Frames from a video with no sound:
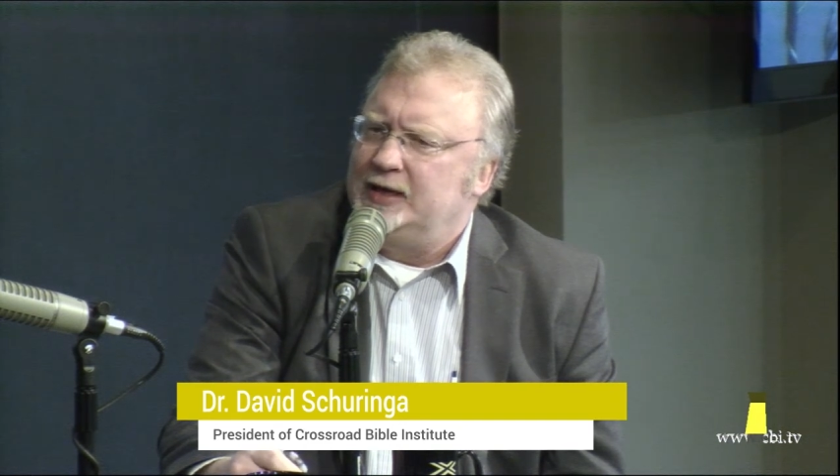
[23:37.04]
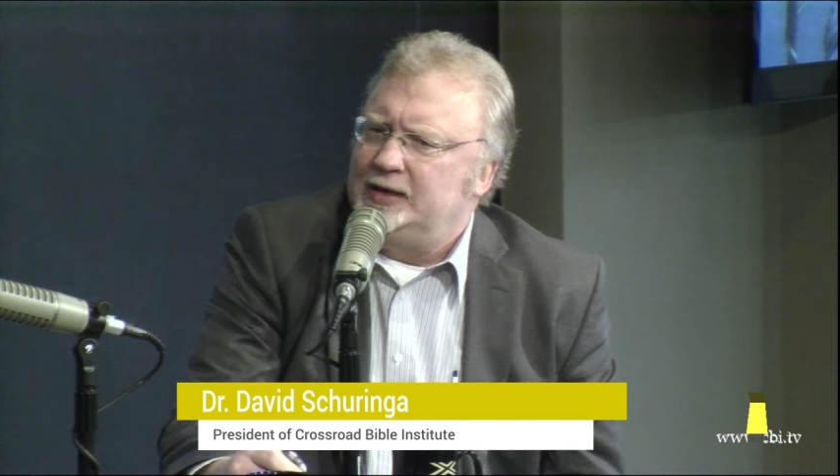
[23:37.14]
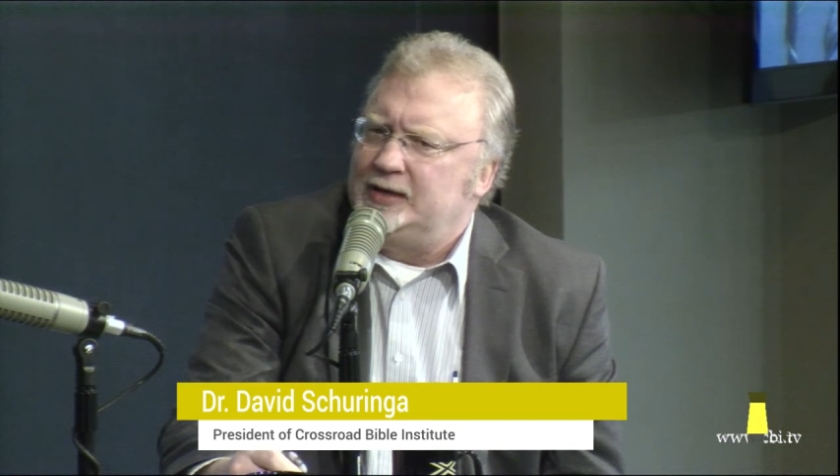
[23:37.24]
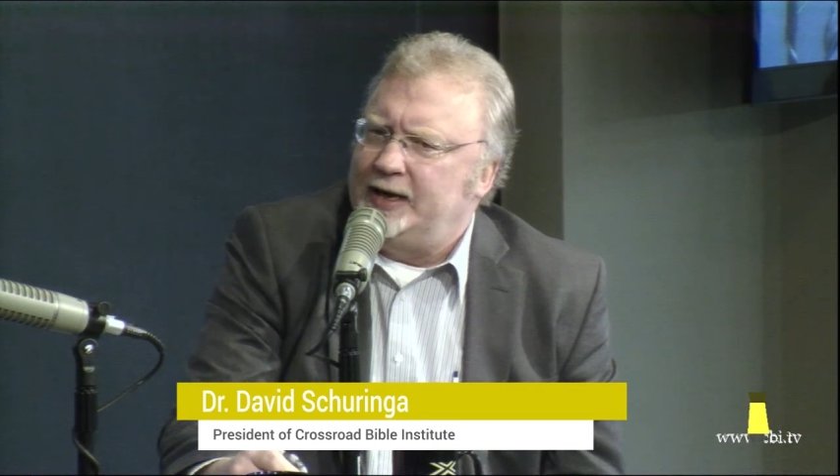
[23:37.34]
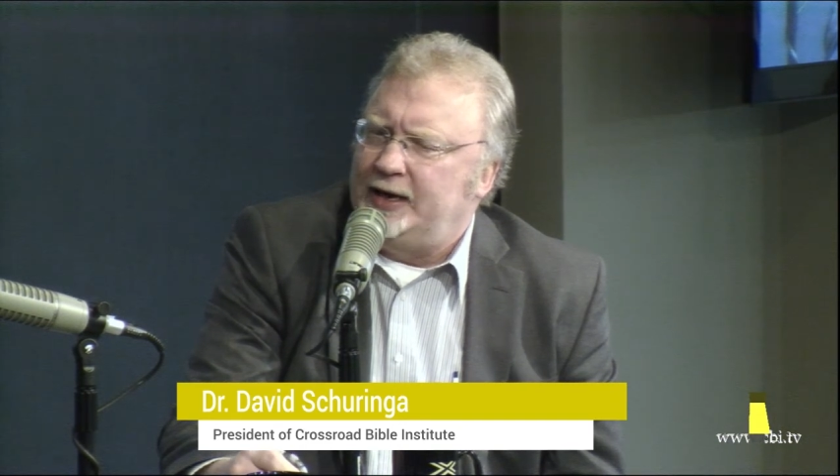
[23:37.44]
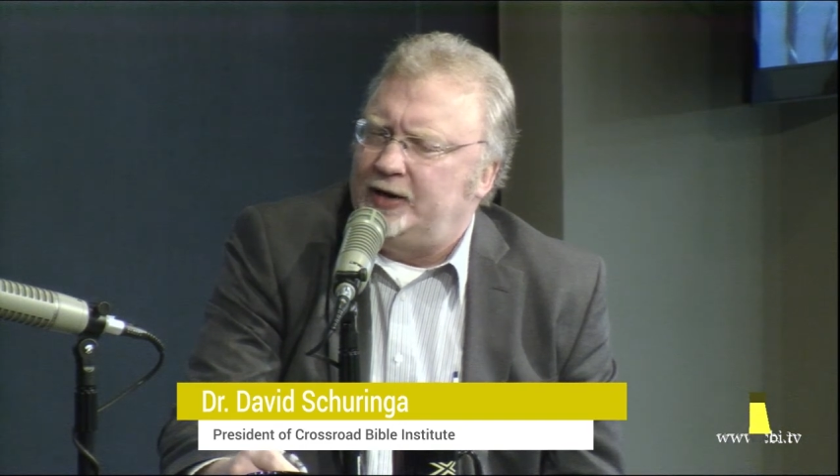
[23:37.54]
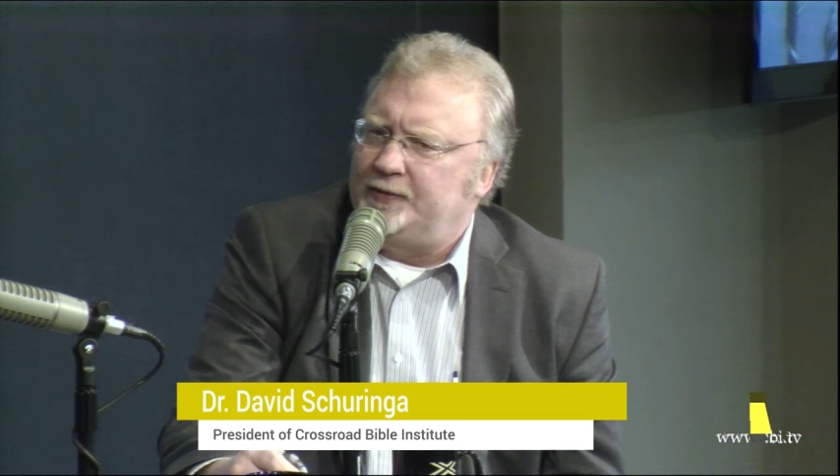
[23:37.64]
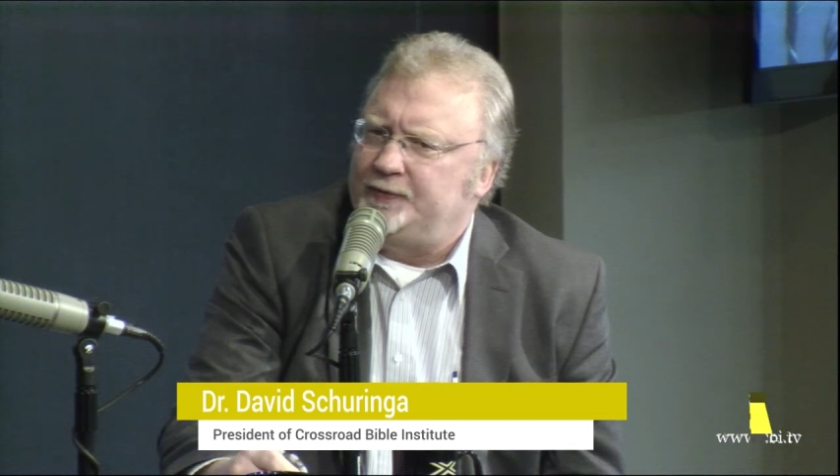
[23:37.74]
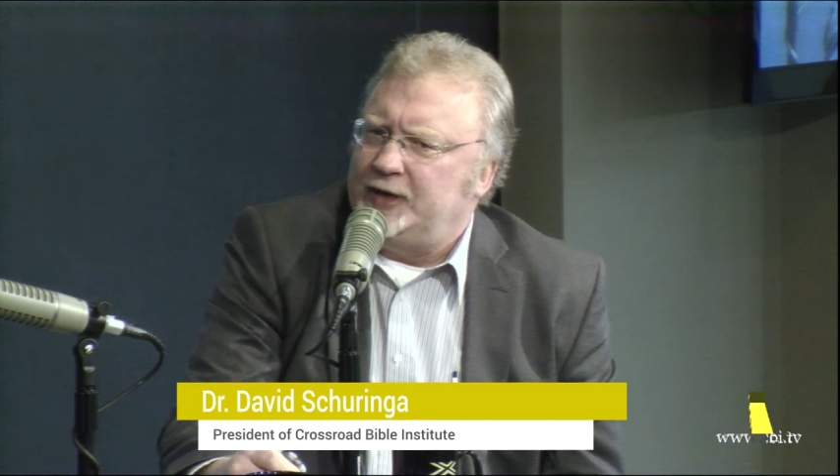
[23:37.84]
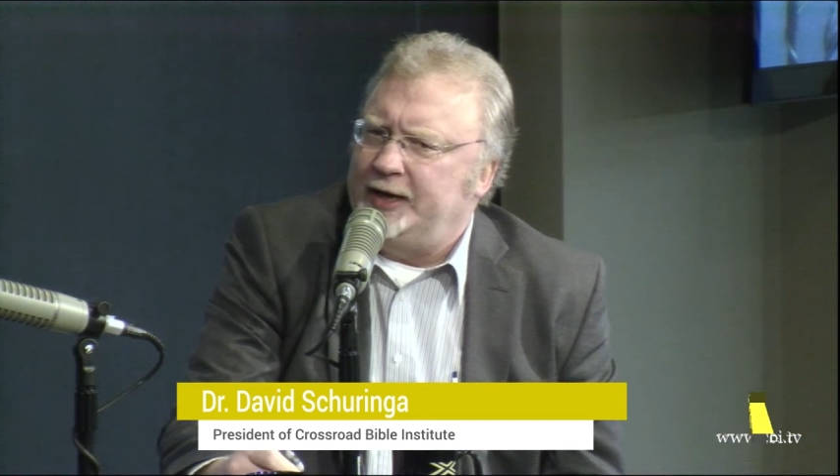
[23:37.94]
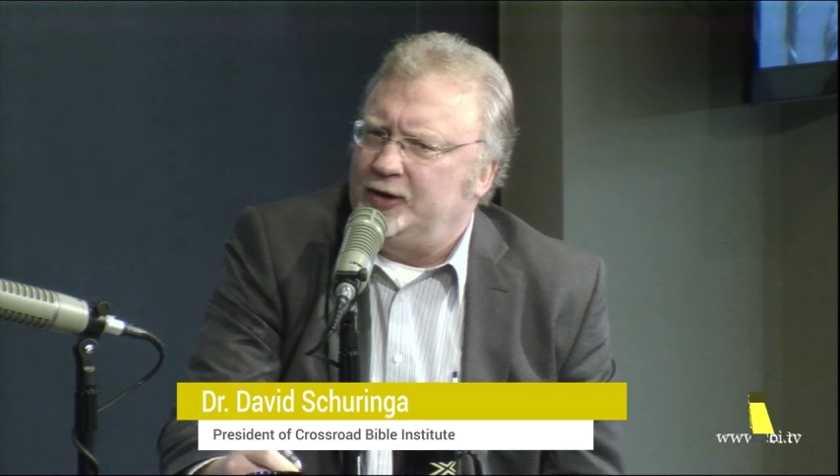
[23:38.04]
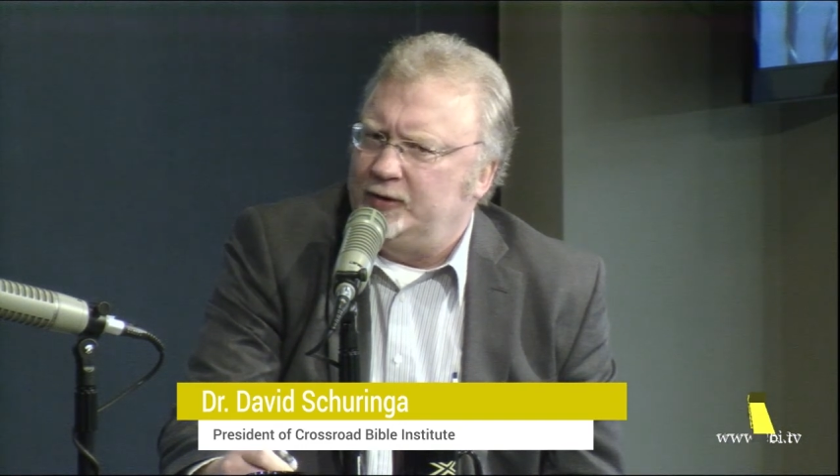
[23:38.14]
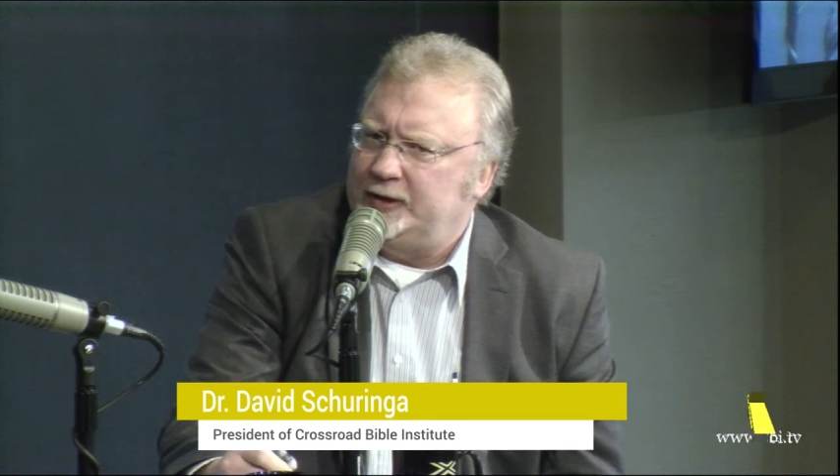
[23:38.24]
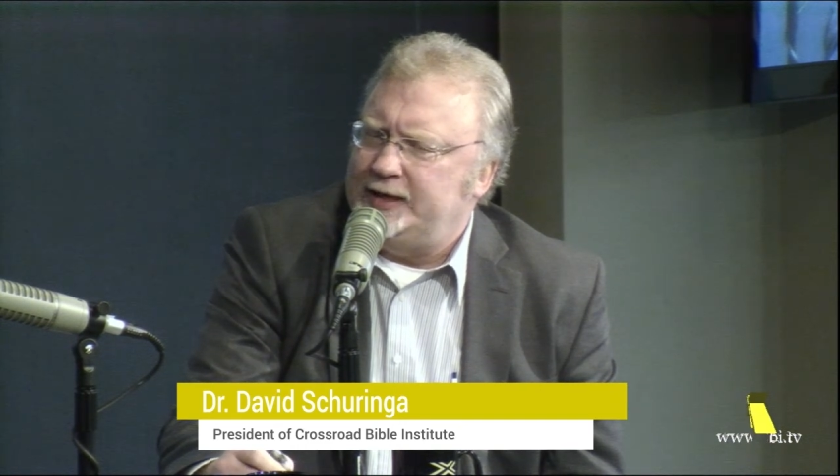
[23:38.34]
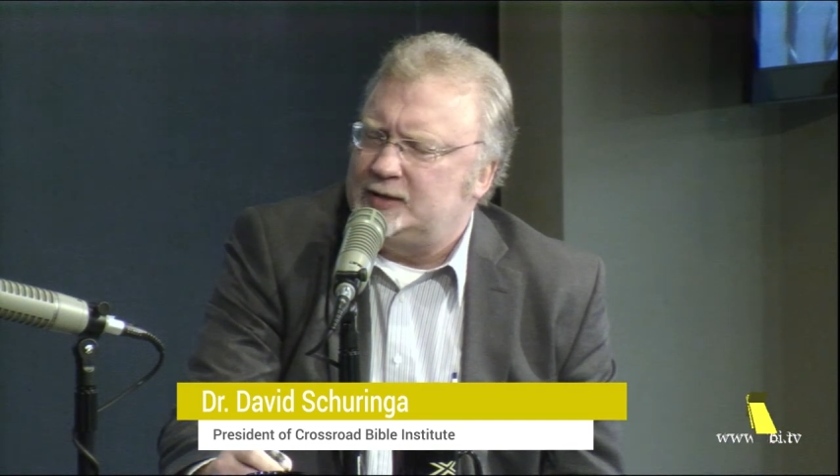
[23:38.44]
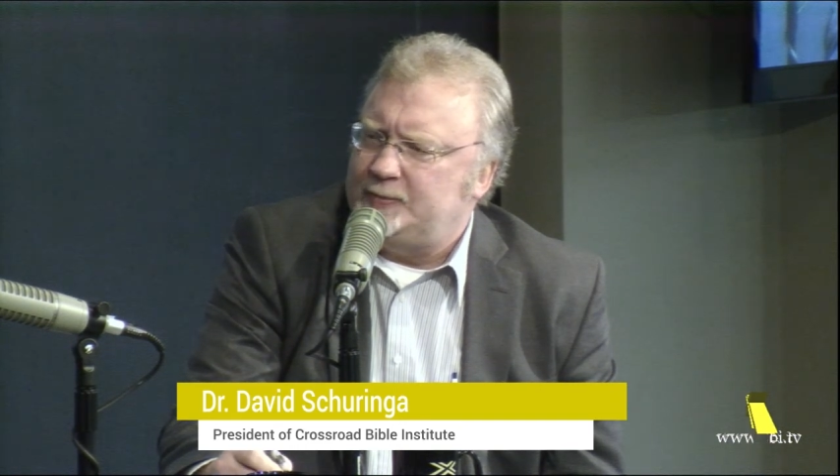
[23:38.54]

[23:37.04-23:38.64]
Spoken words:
Now, I know that that's